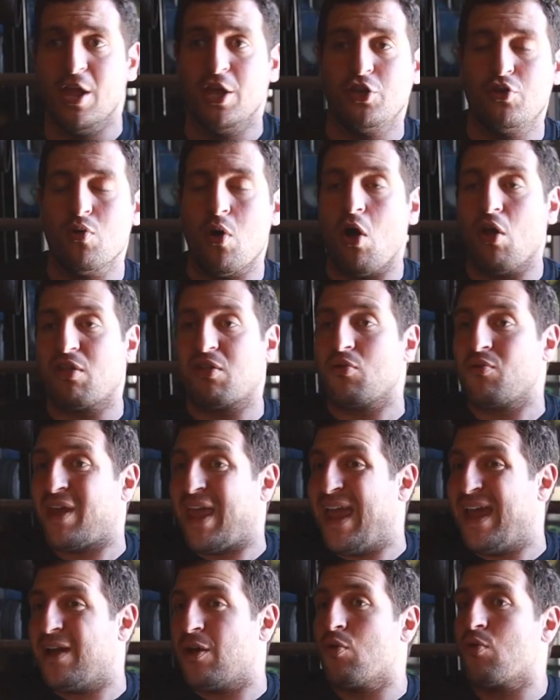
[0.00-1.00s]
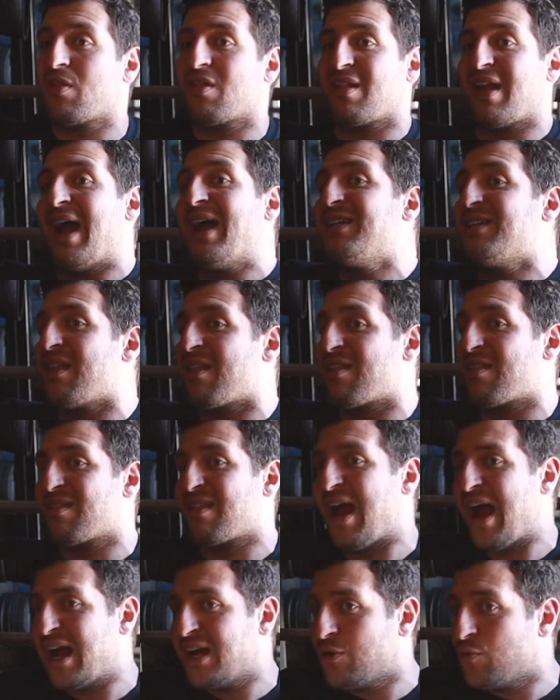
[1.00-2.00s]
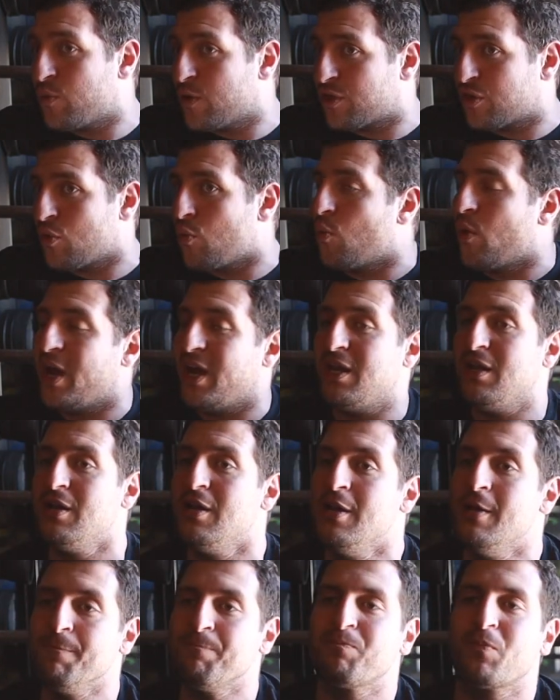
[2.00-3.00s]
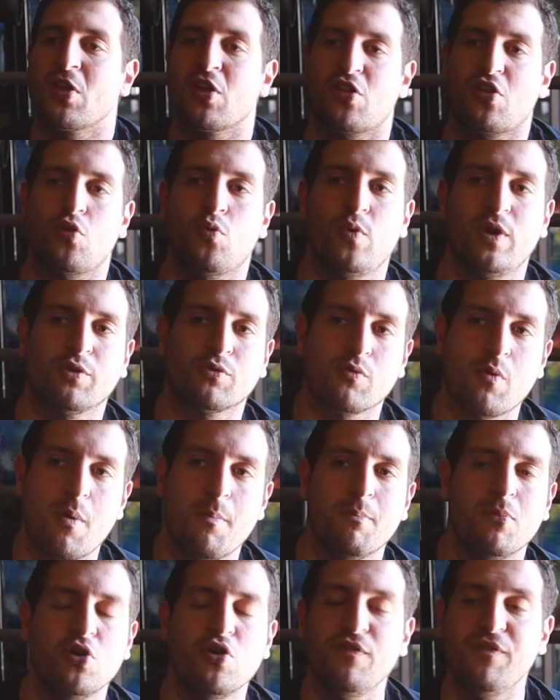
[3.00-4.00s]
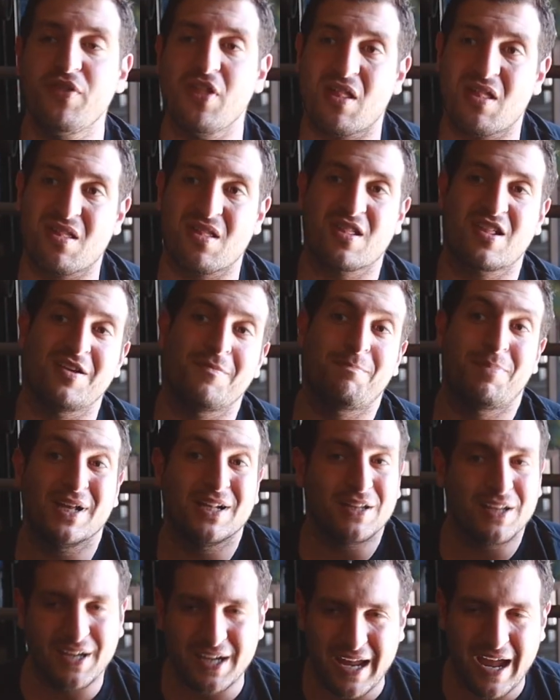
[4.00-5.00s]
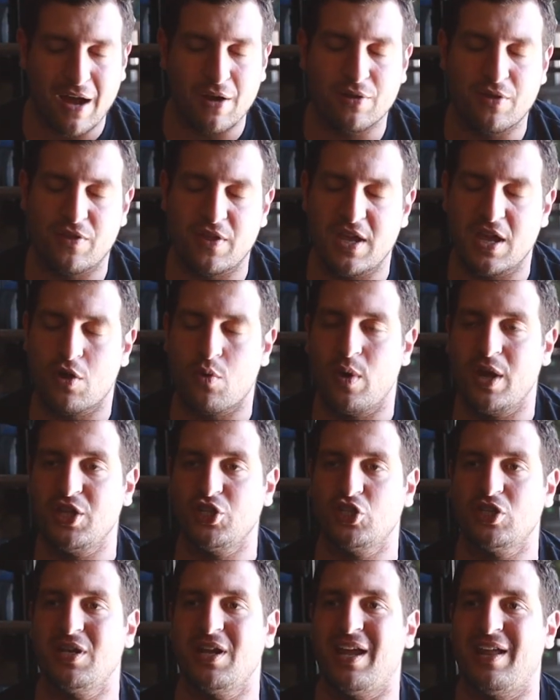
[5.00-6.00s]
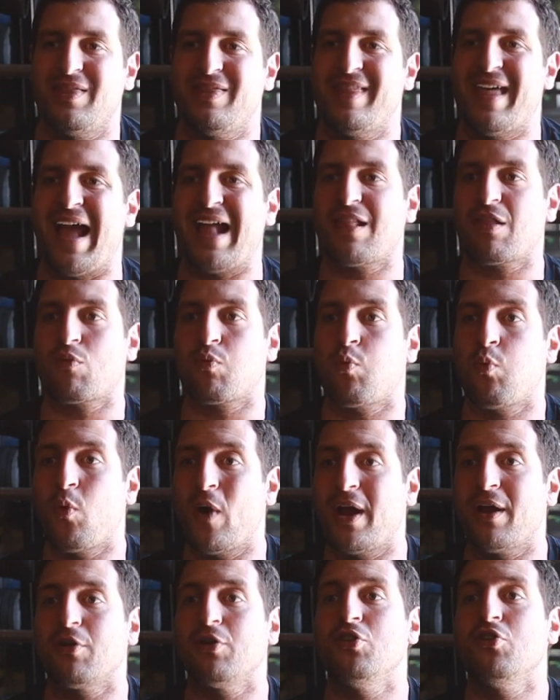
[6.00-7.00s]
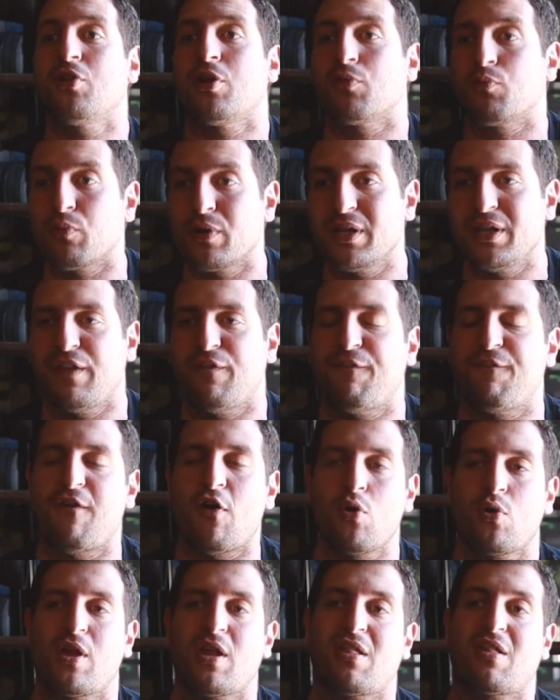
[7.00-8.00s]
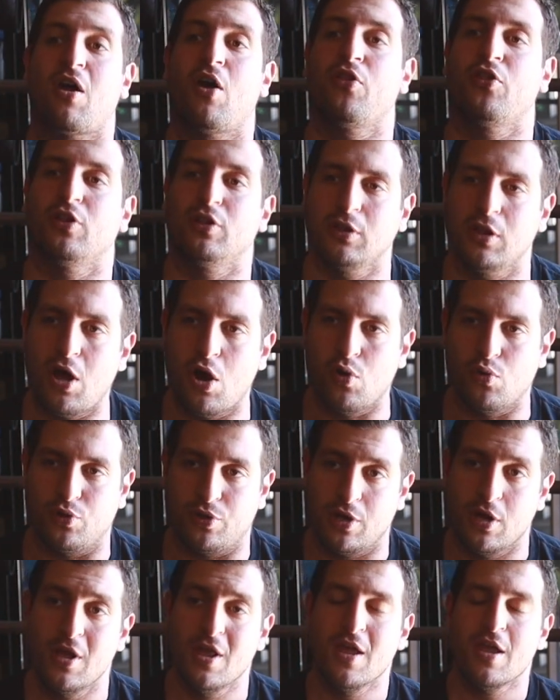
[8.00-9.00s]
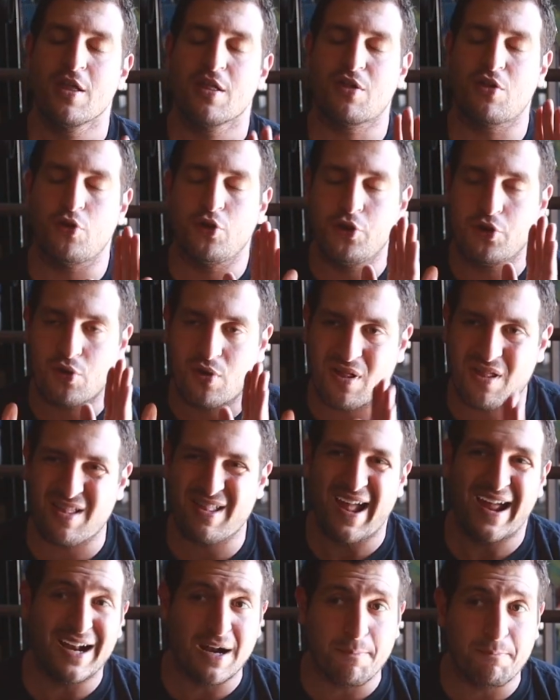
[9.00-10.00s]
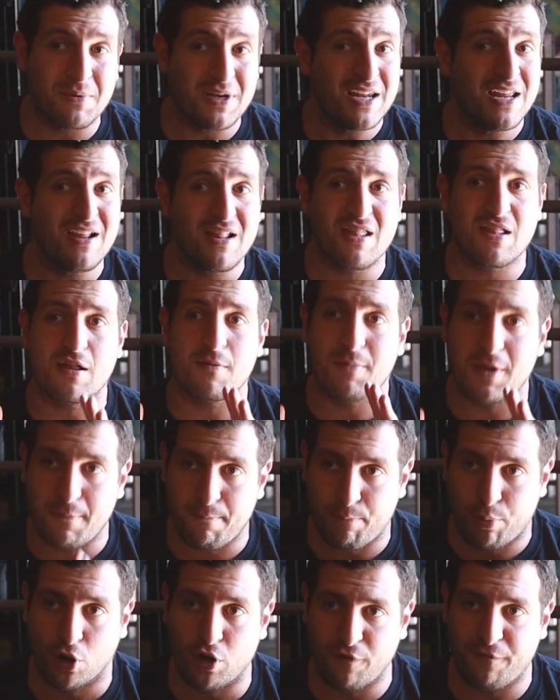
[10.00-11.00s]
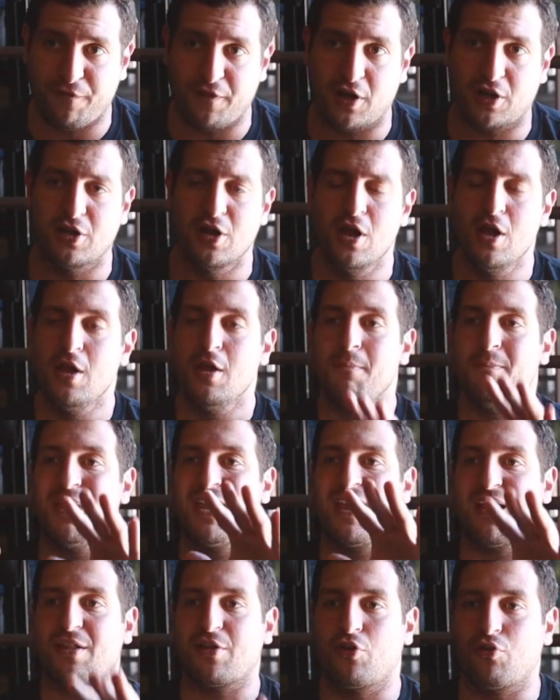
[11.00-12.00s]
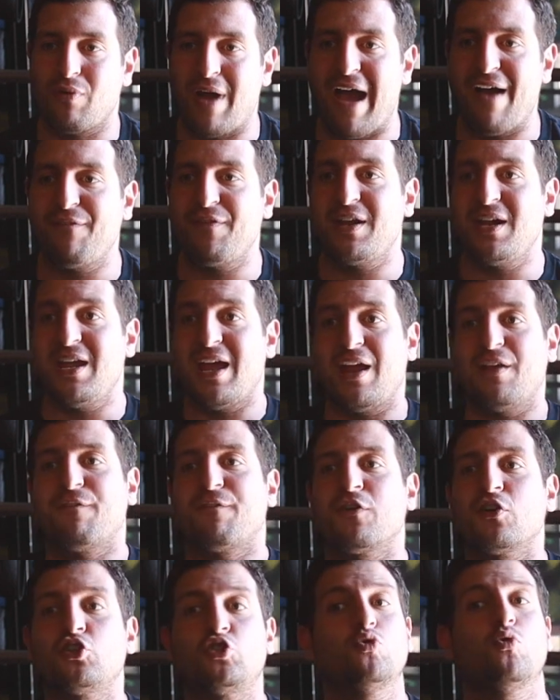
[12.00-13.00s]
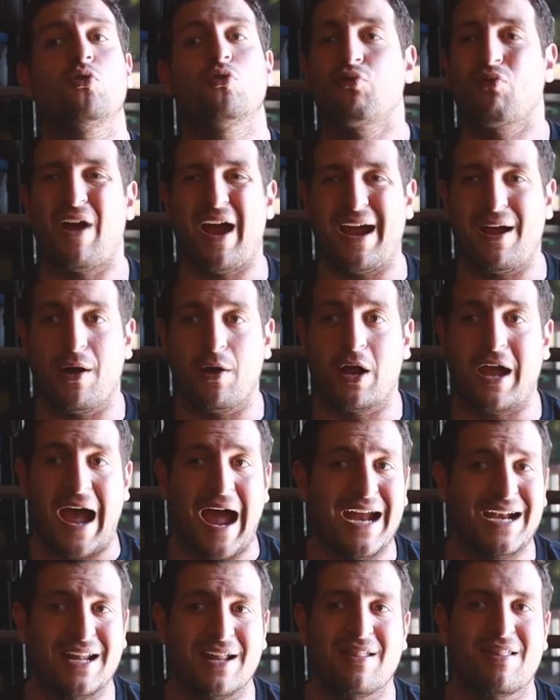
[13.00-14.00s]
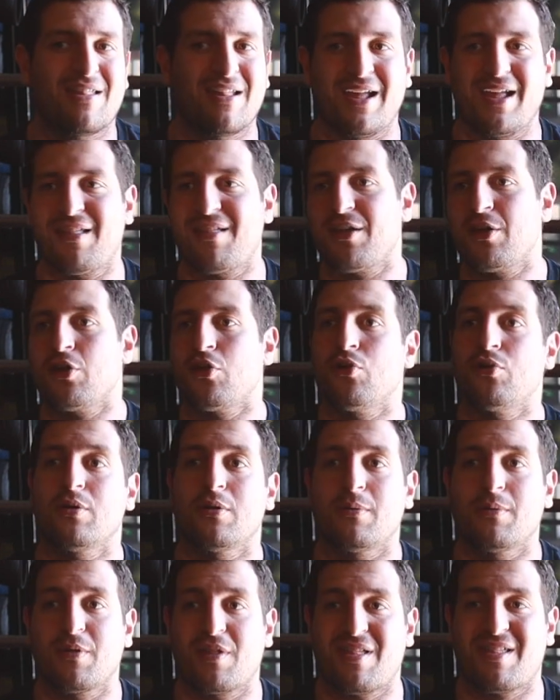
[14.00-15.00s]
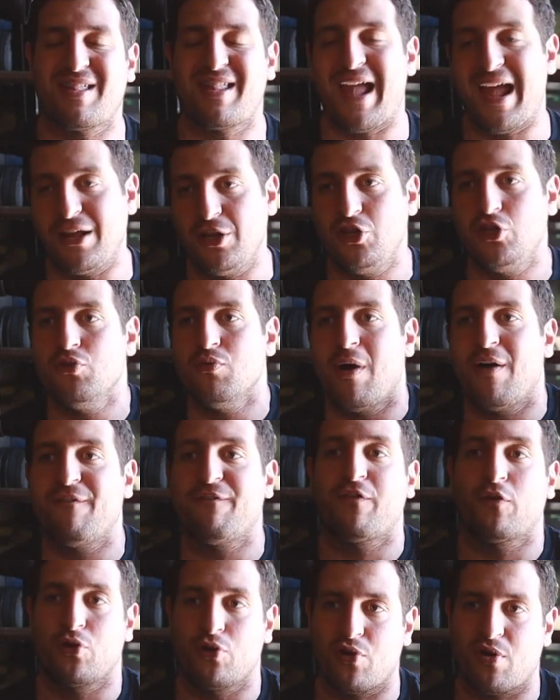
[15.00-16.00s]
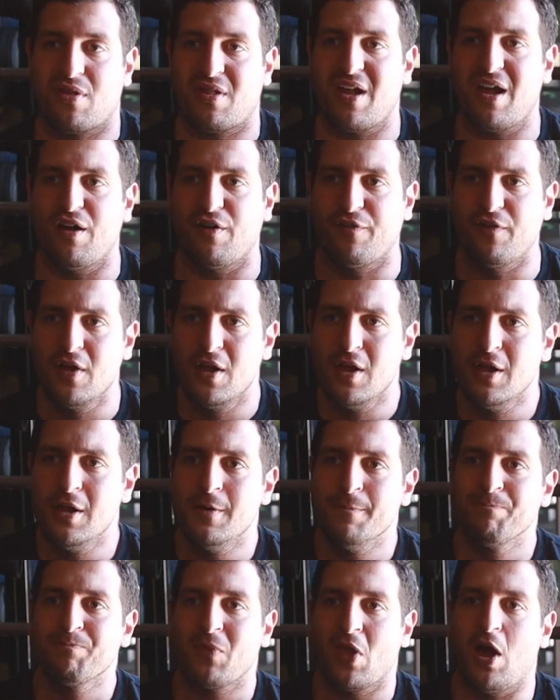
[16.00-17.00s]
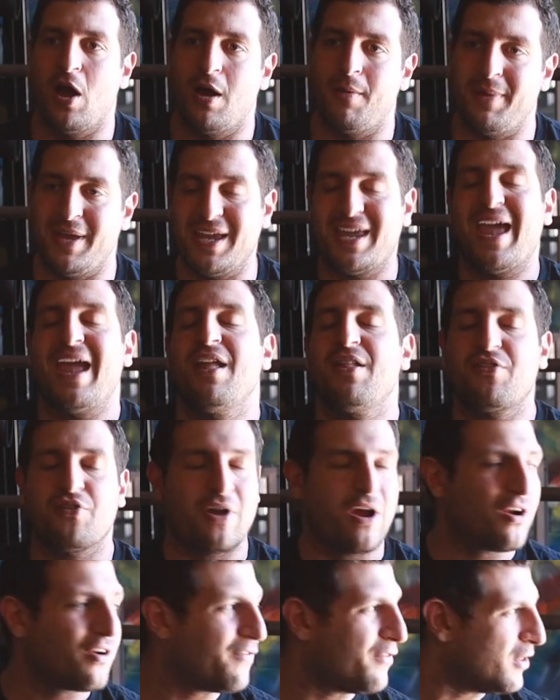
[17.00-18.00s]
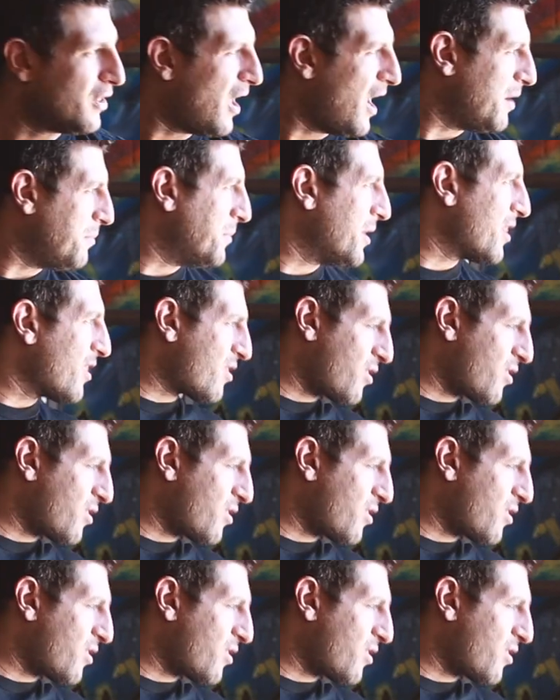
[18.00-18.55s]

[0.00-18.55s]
You also can't go side to side with the weight. So we remove the stability out of the equation, and that's where you can really focus on the load. So your setup needs to be perfect because gravity and virtual guidance isn't going to set you up for yourself in case you're out of alignment.